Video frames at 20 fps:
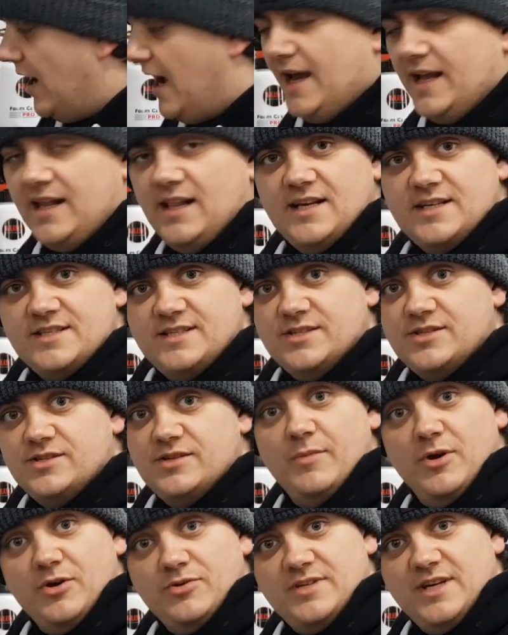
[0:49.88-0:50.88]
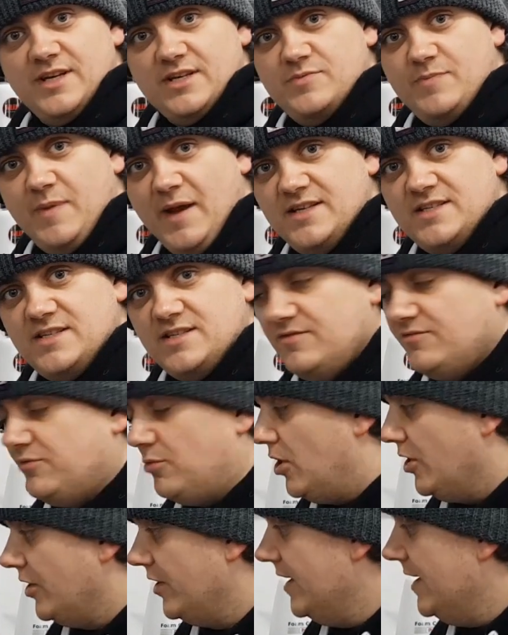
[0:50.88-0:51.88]
I classed as the most expensive
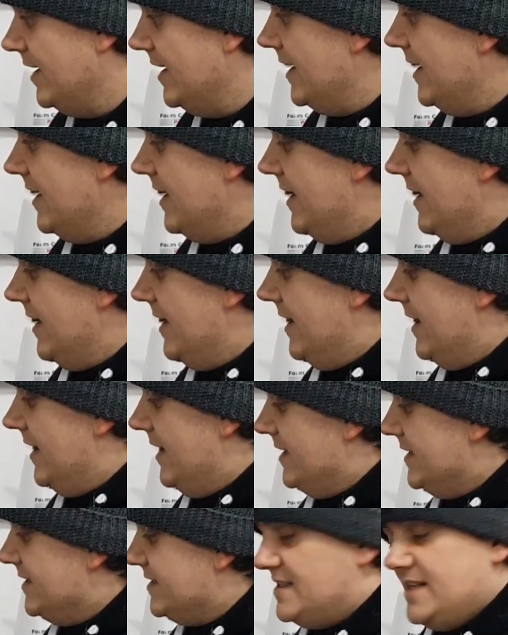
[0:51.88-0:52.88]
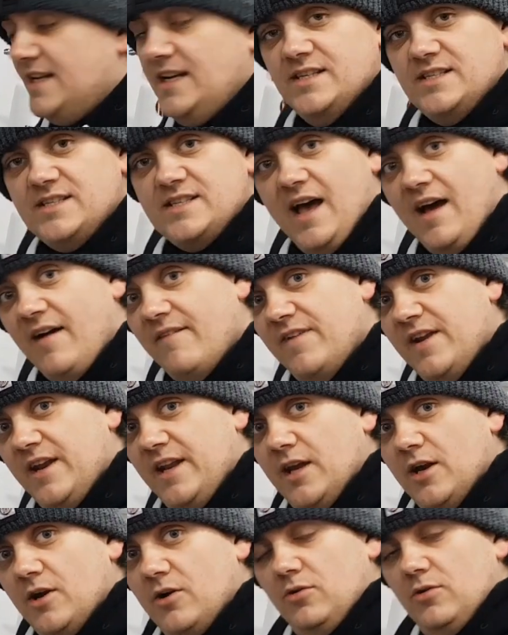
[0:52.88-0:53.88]
one. Since that
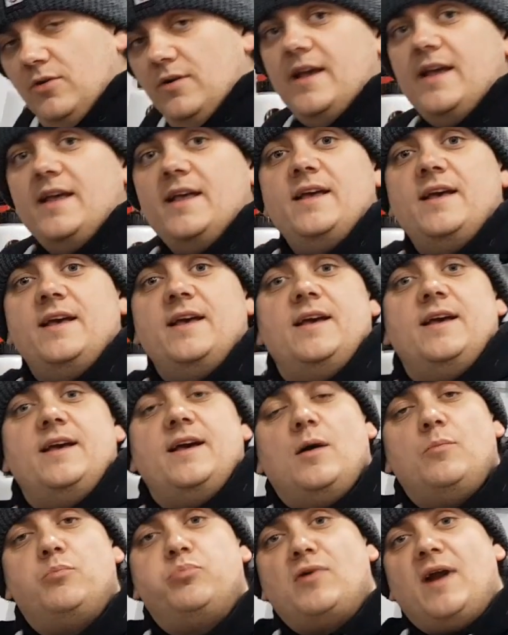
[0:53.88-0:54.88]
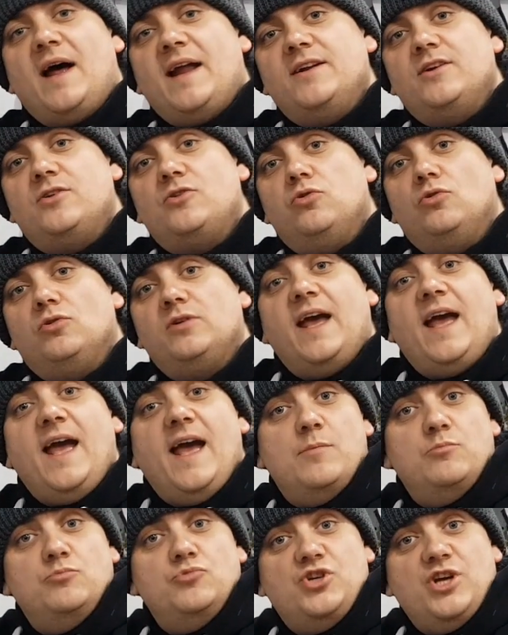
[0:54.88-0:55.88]
video, a brand called
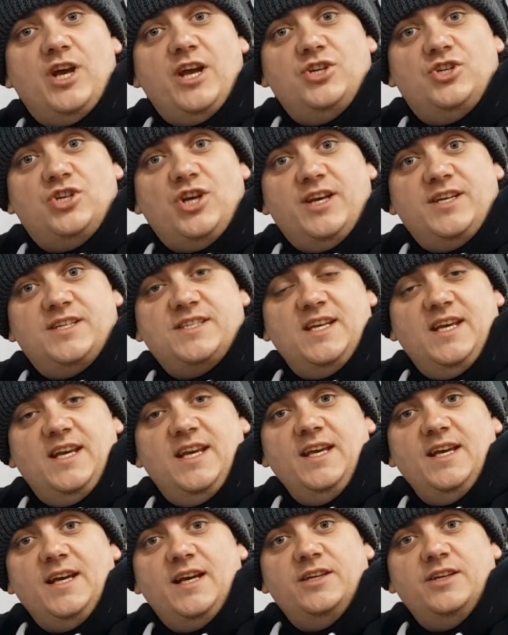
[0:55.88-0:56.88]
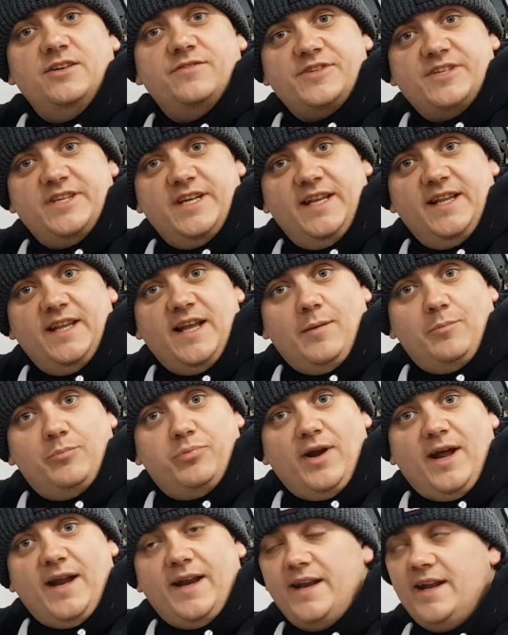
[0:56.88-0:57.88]
MJJC, and you've seen that
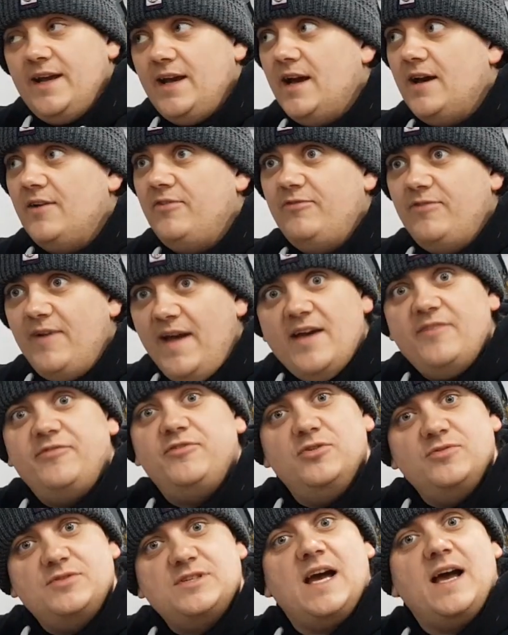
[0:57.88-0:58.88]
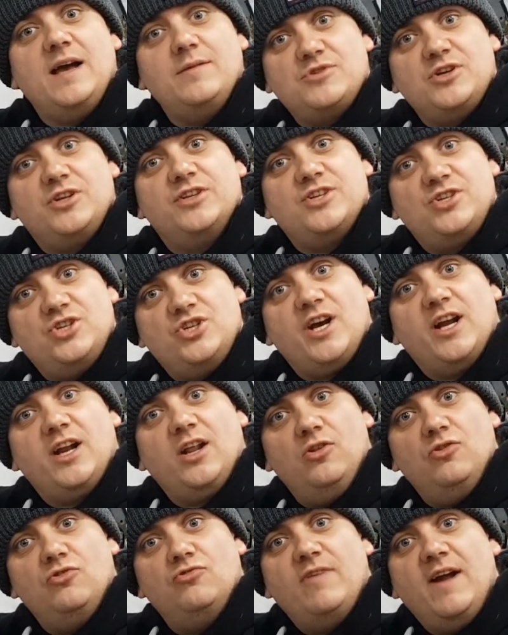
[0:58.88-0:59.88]
brand a fair few times on this
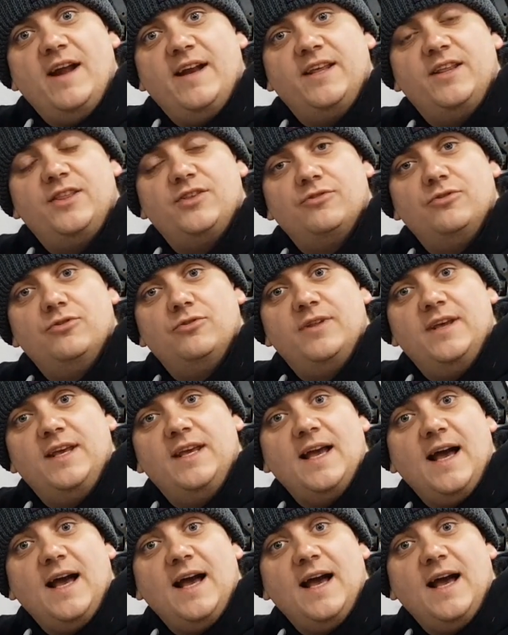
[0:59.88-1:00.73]
channel already through the